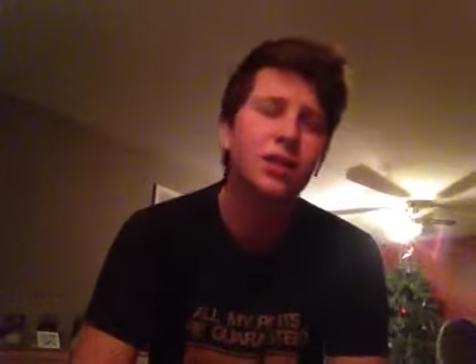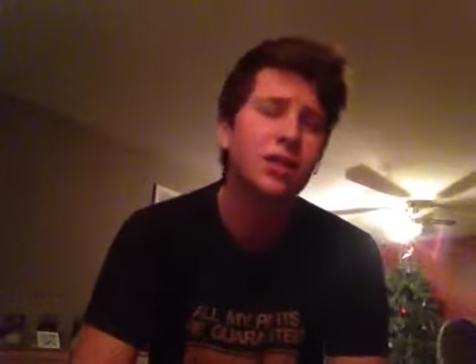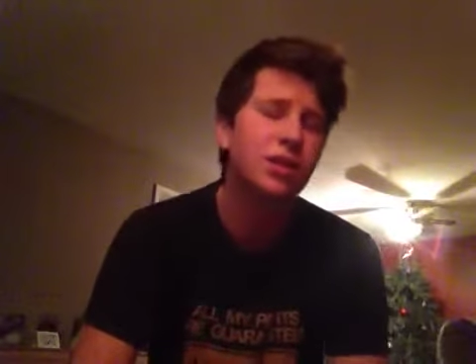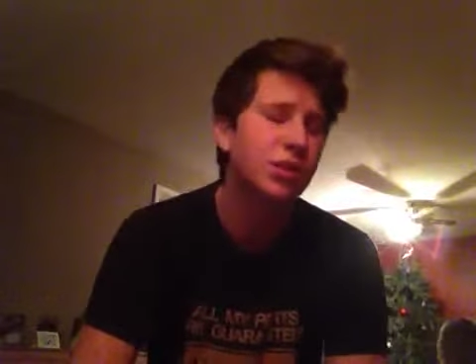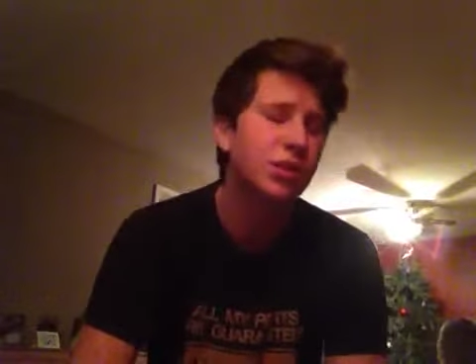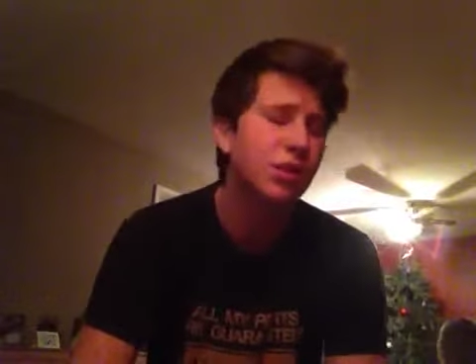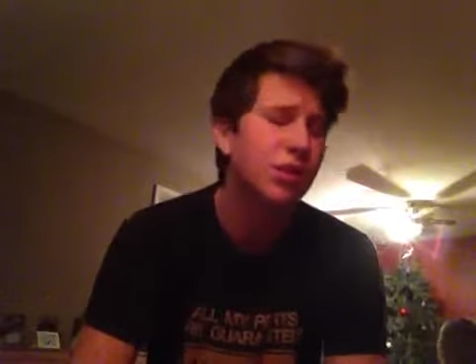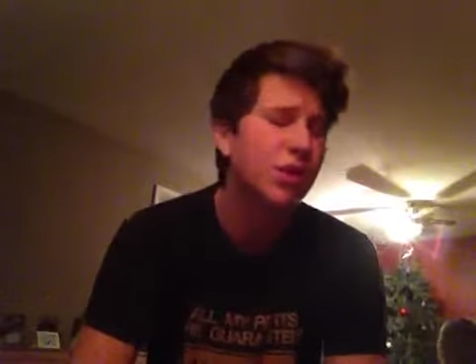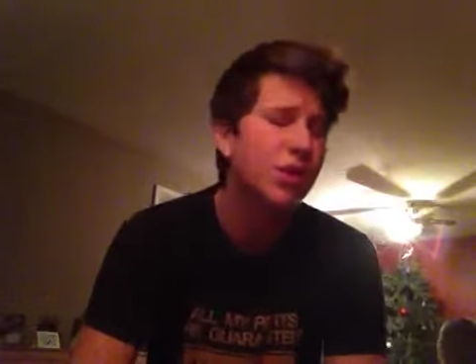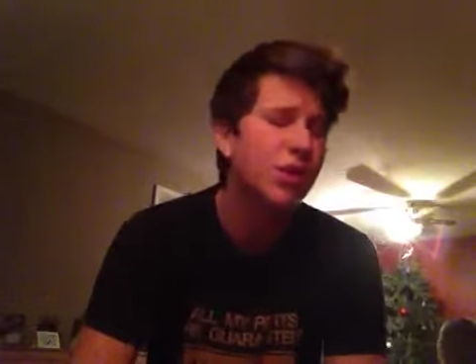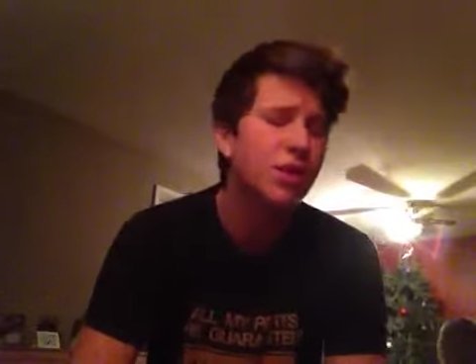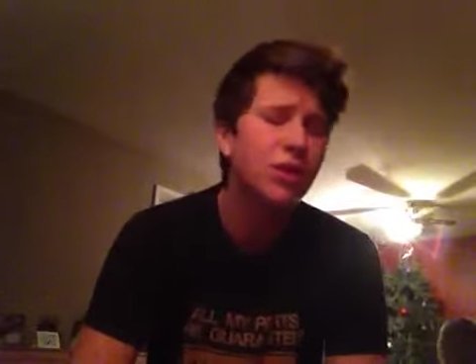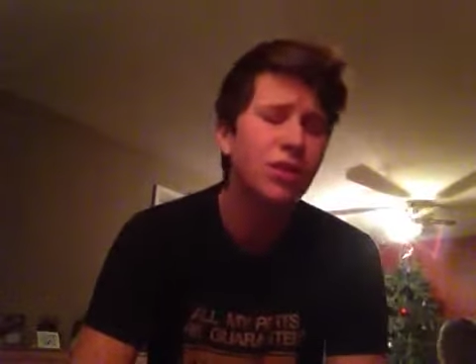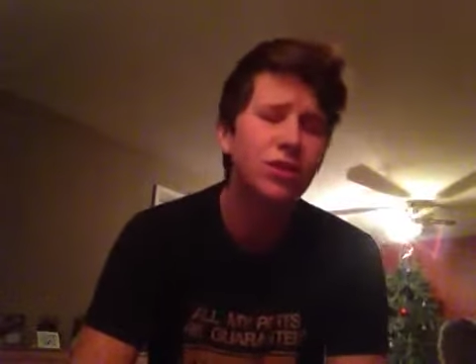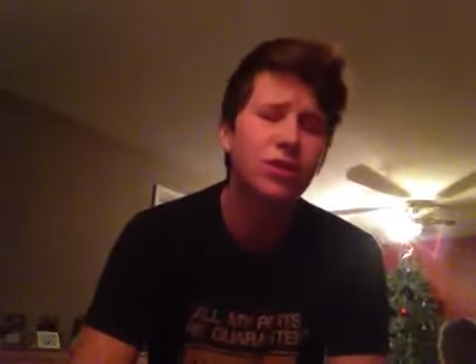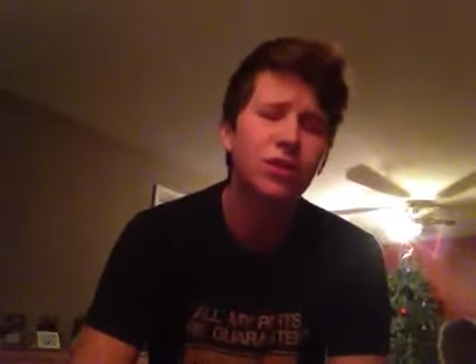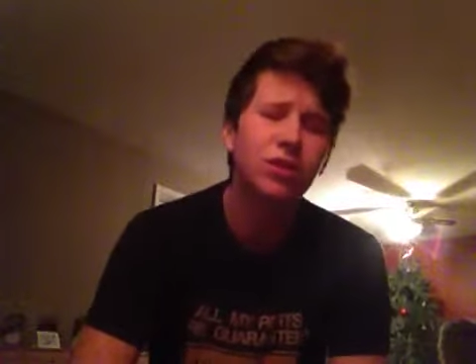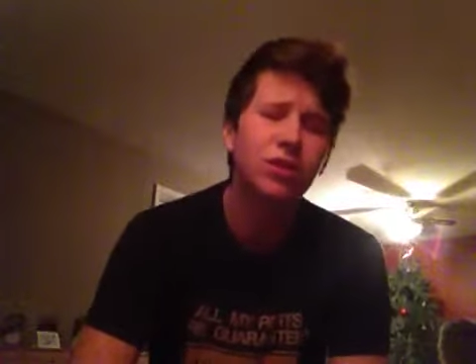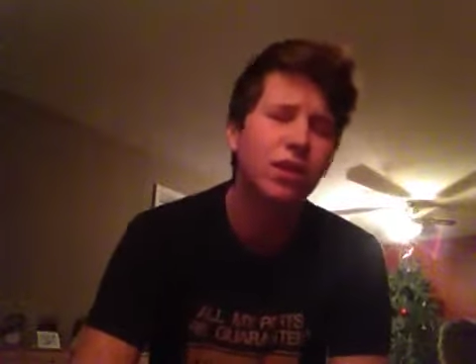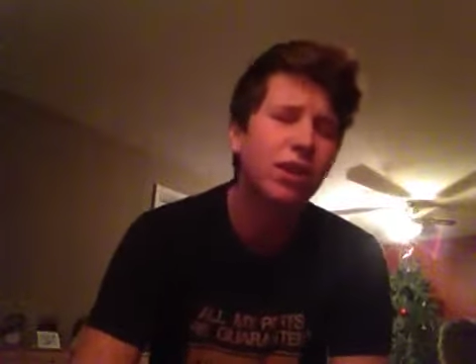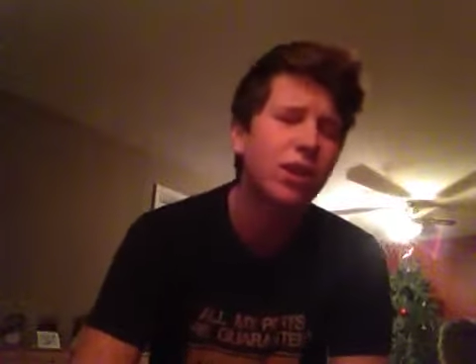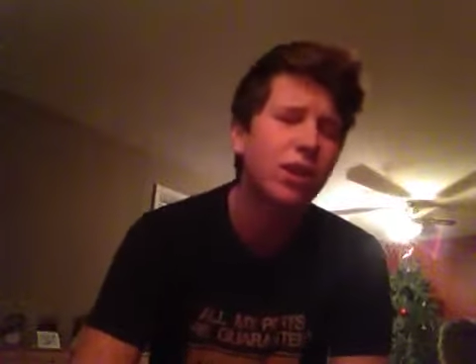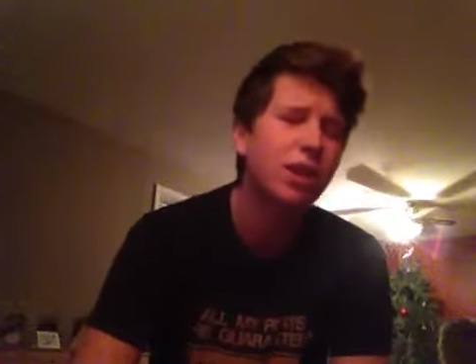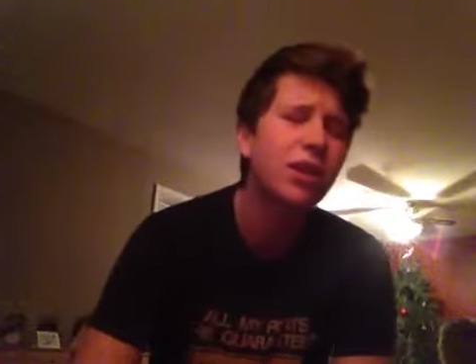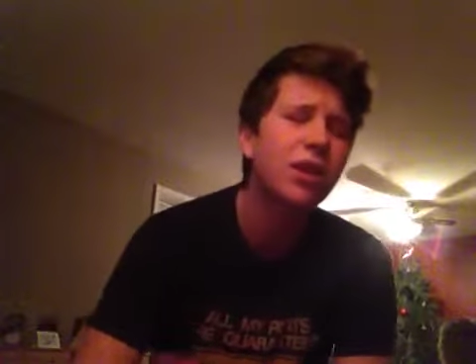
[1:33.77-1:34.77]
so
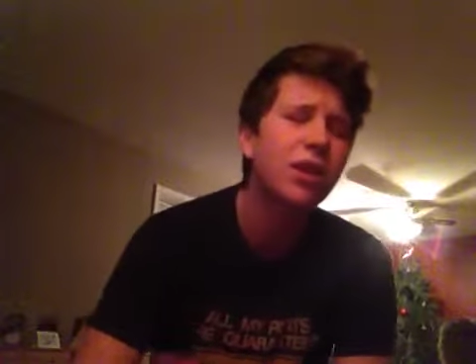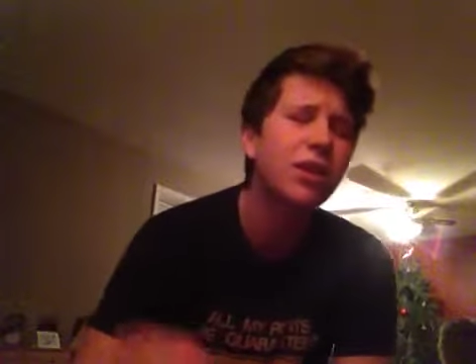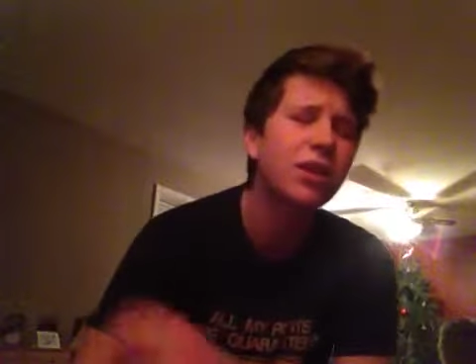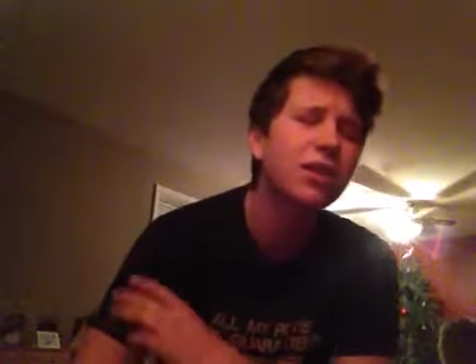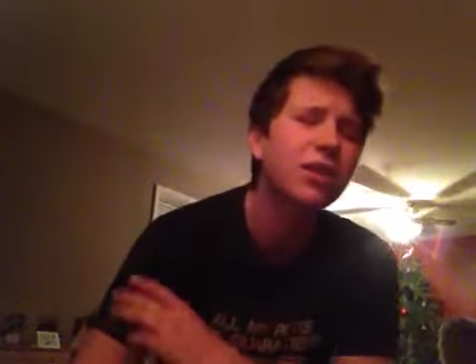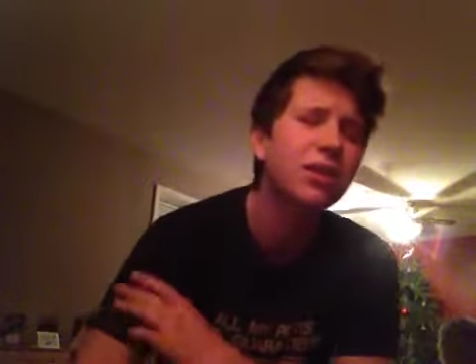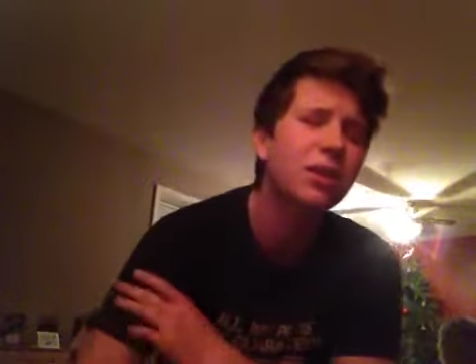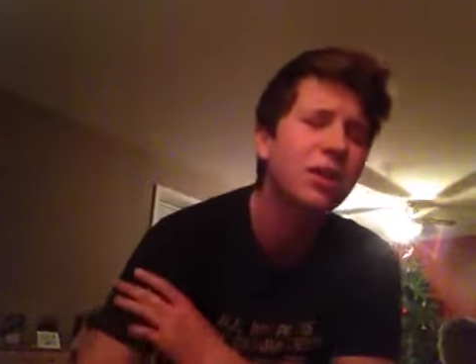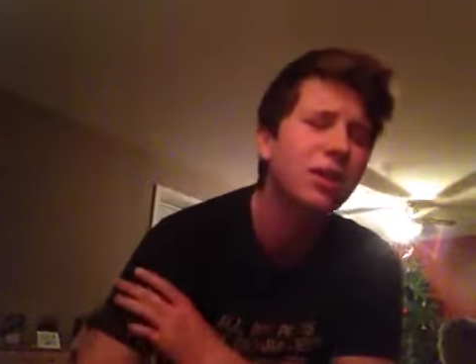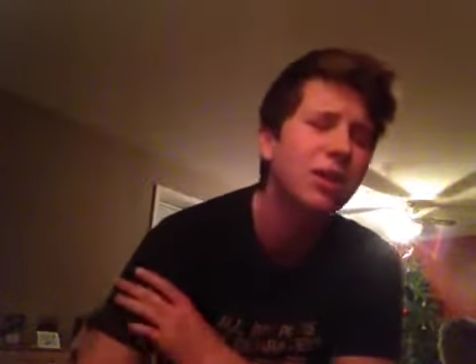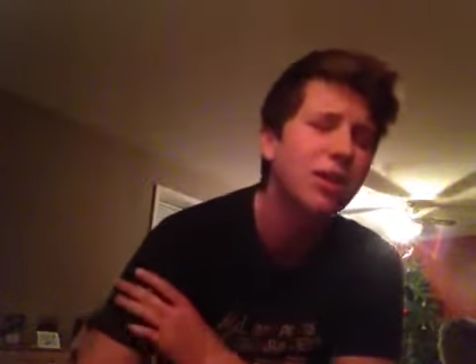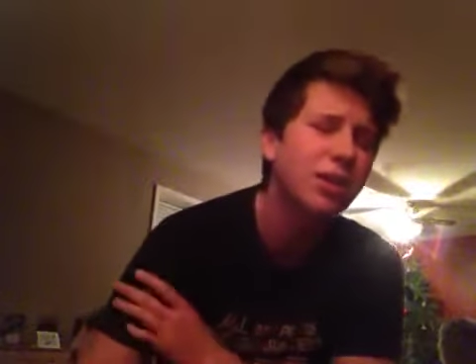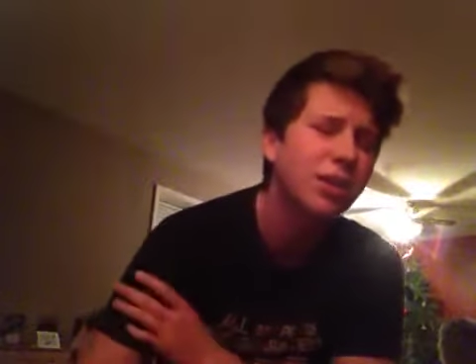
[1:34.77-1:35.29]
strange.